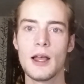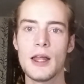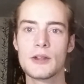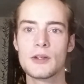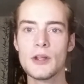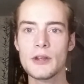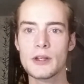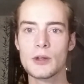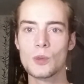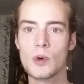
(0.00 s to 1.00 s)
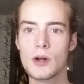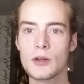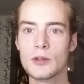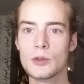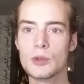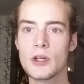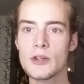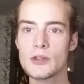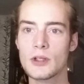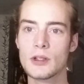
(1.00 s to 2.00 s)
and not in one who
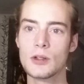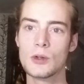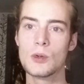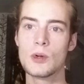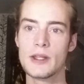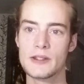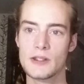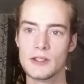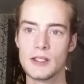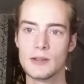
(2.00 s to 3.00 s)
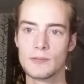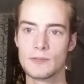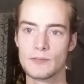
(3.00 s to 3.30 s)
does not know and see.